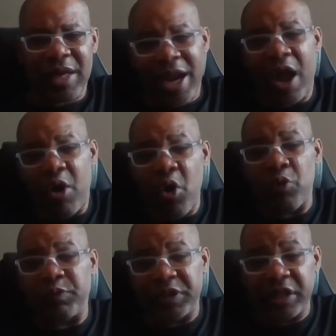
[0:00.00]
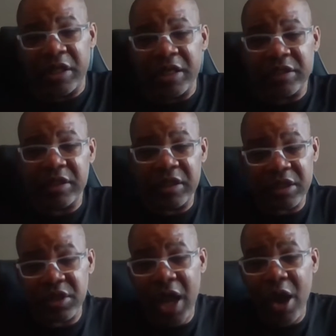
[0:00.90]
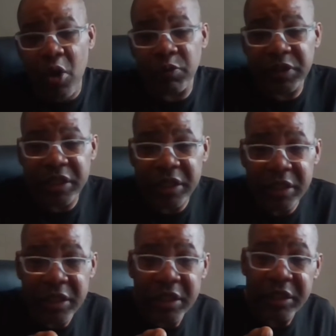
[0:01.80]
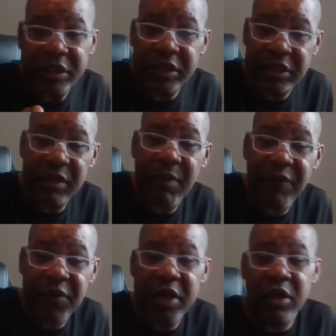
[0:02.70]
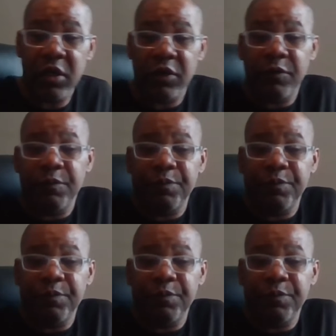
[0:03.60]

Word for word: And I hope she listen. You know, I hope she she see my video.